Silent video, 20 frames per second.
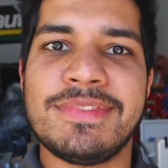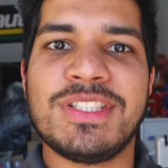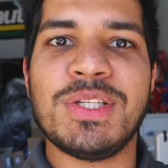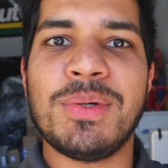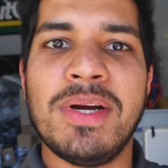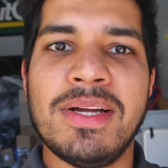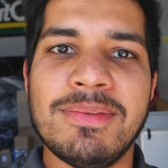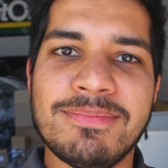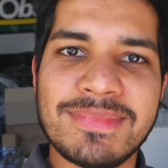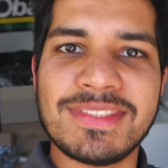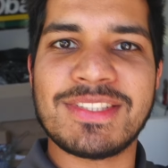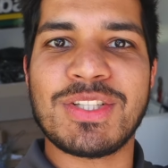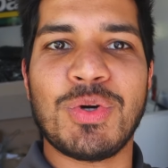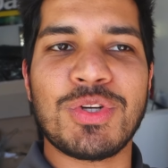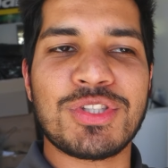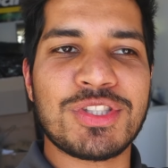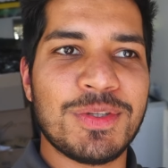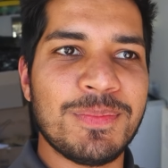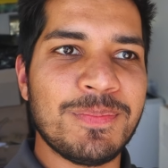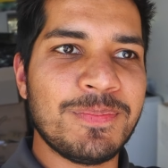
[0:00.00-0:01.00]
do it. It's
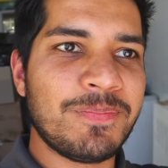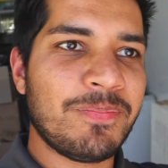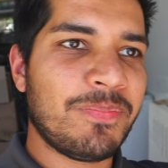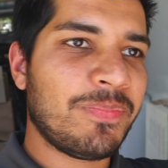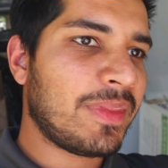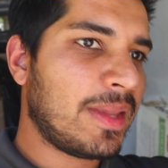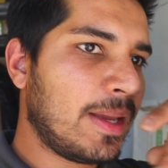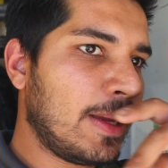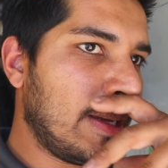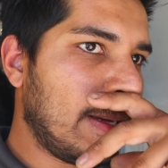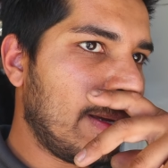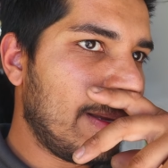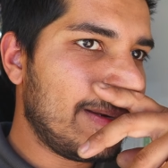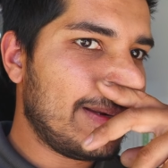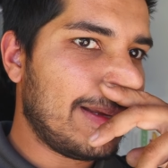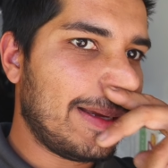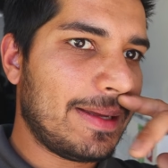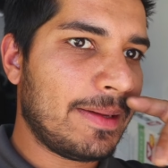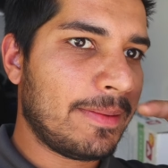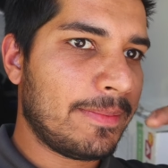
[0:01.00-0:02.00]
awesome.
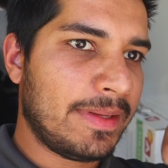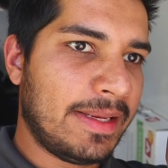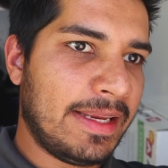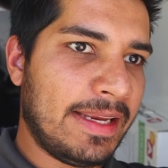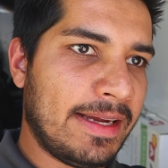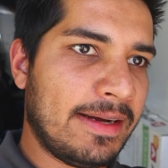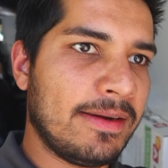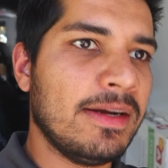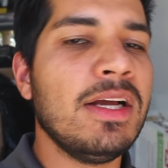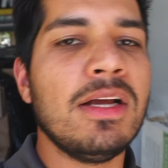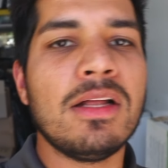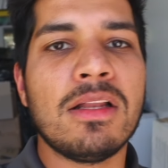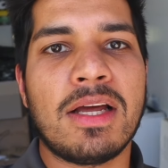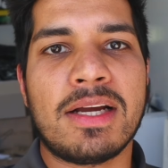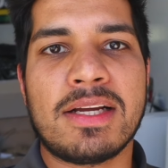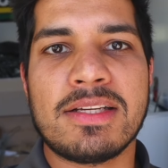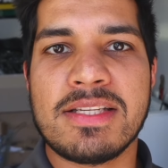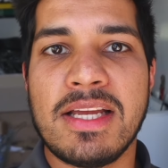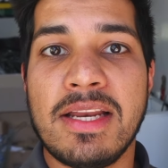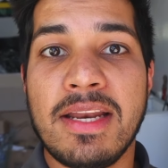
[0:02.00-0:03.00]
And yeah,
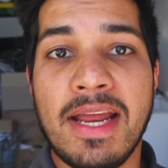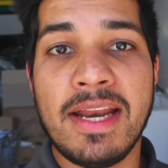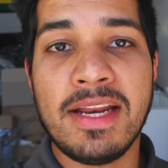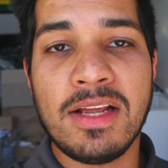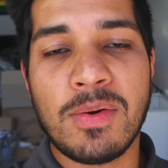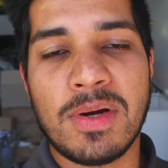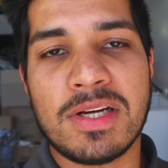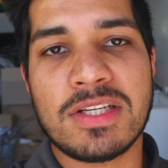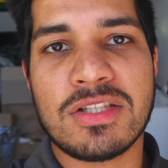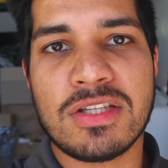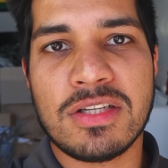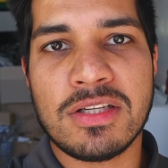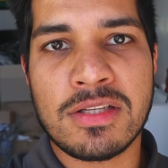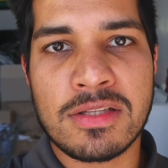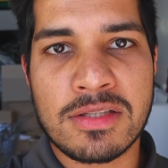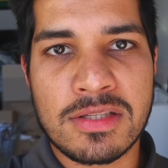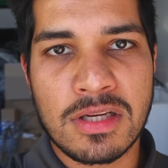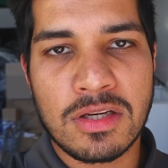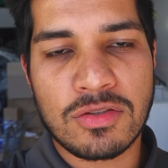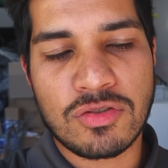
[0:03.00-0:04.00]
like I said, any
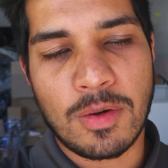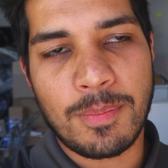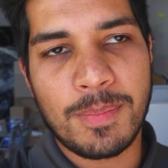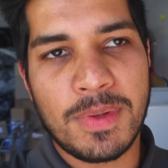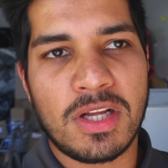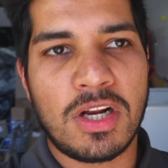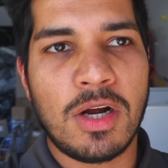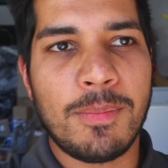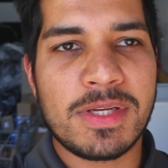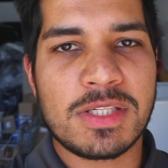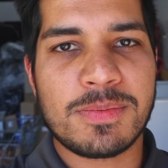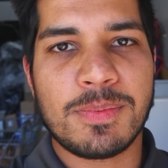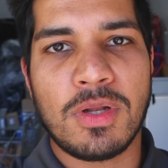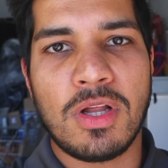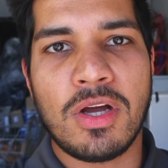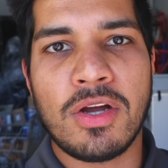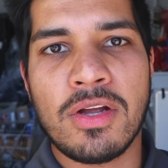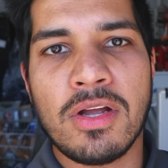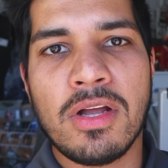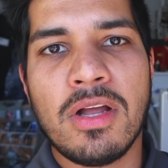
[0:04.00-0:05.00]
questions, drop them in the comments
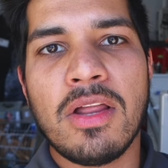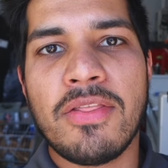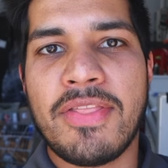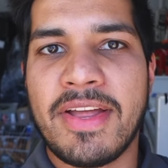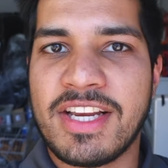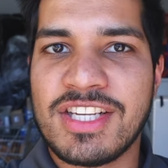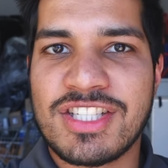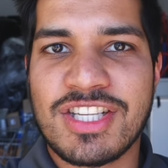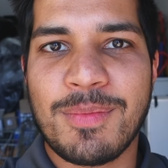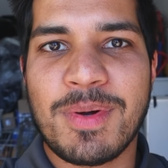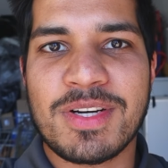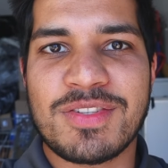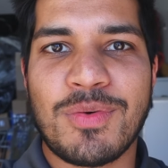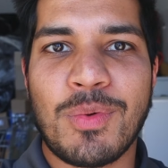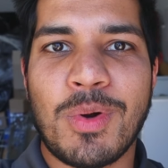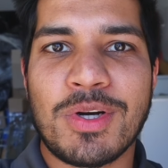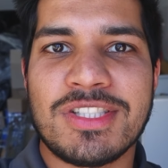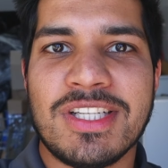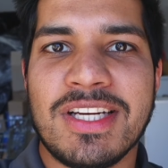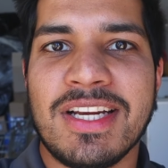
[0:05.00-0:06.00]
below. Thank you so much for
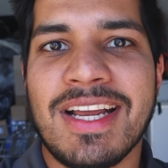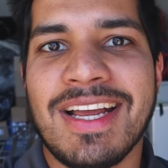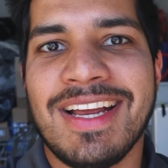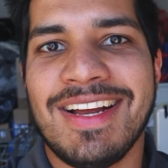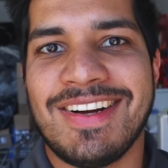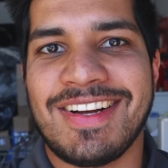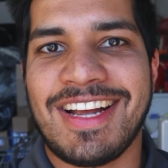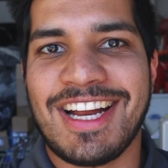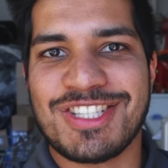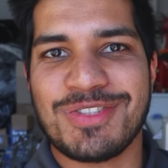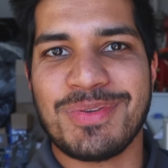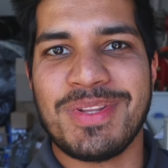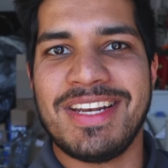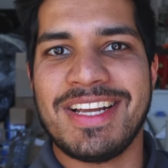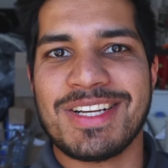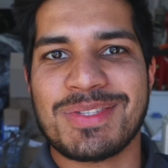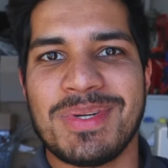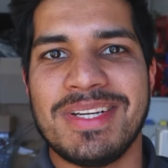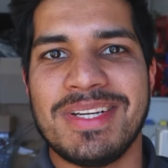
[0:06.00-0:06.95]
watching. I'll catch you in the next